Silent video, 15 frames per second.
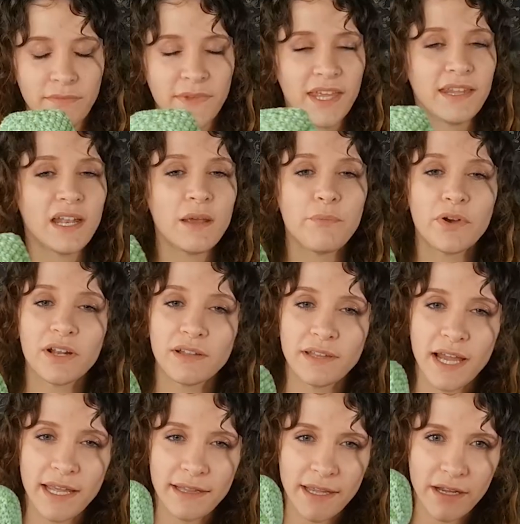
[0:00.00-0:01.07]
and then I put a
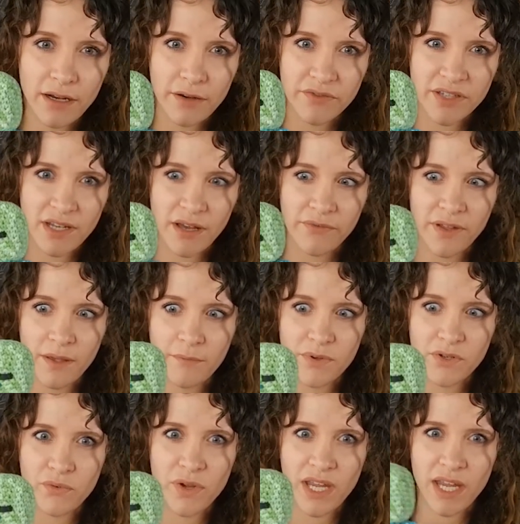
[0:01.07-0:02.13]
light layer of stuffing
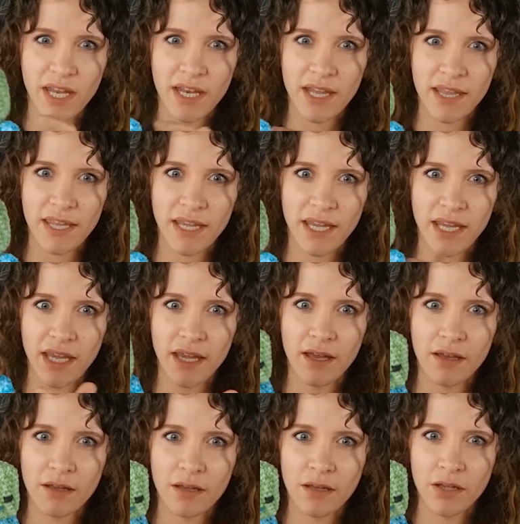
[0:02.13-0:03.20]
between the
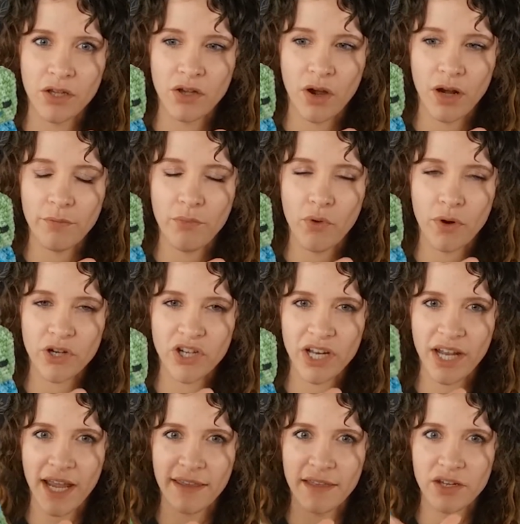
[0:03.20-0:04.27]
yarn portion
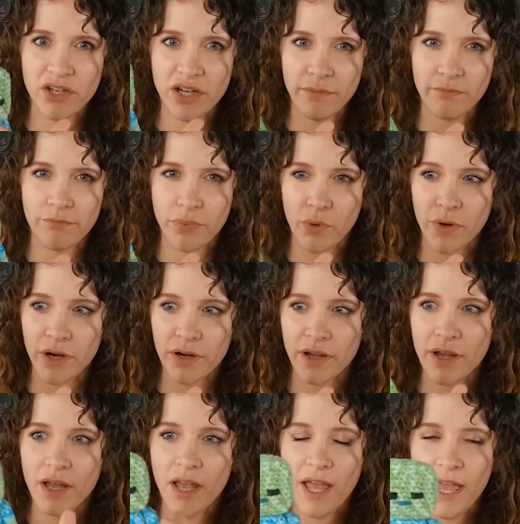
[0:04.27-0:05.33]
and the chipboard.
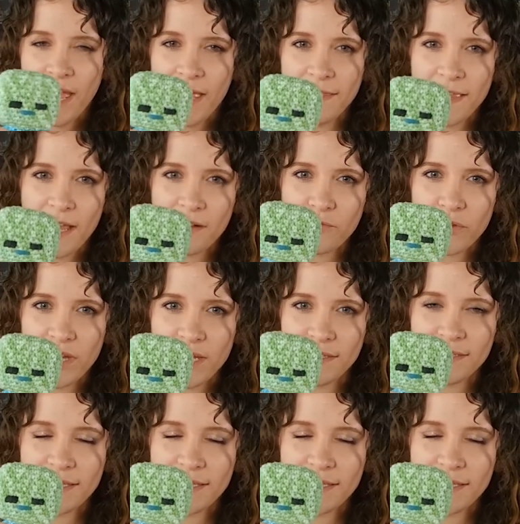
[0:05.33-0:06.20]
And that creates